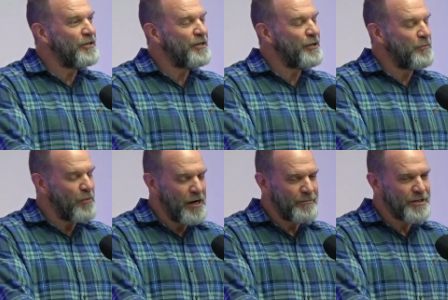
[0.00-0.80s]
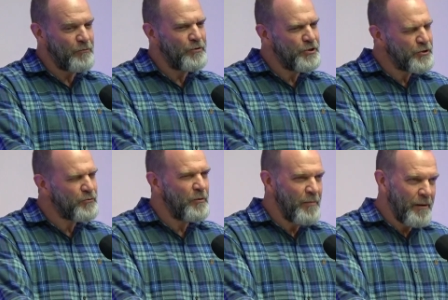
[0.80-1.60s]
And her mom said, well, just
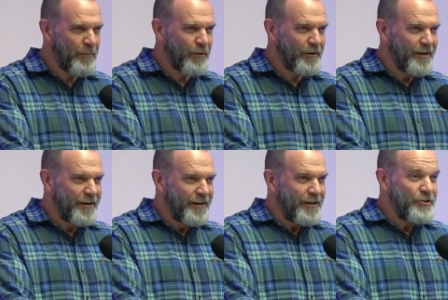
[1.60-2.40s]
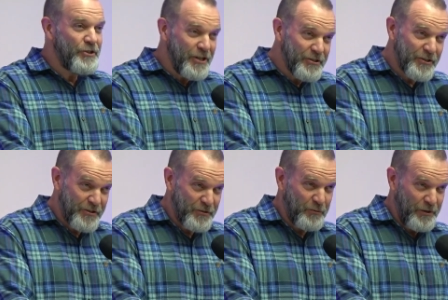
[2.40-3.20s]
remember,
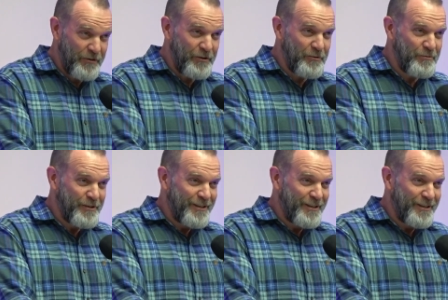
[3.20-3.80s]
Jesus is with you.